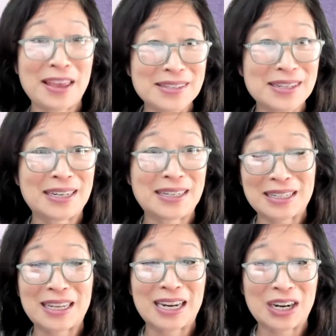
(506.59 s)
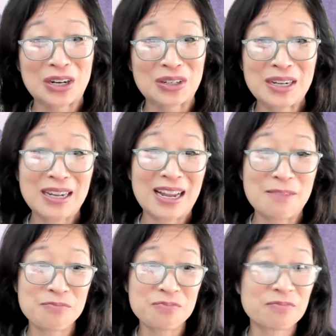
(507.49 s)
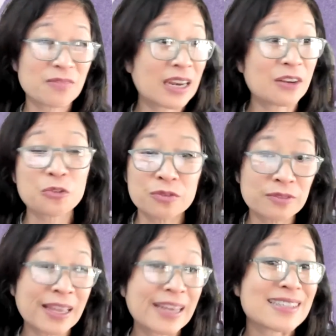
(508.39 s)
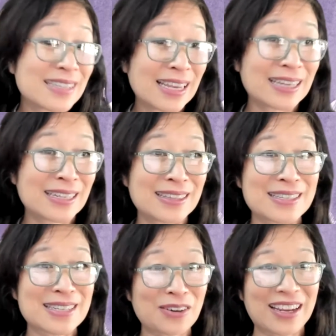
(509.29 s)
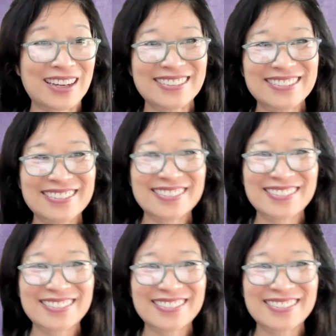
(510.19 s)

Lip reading: and I find it really fascinating to hear kind of latest thinking in this area.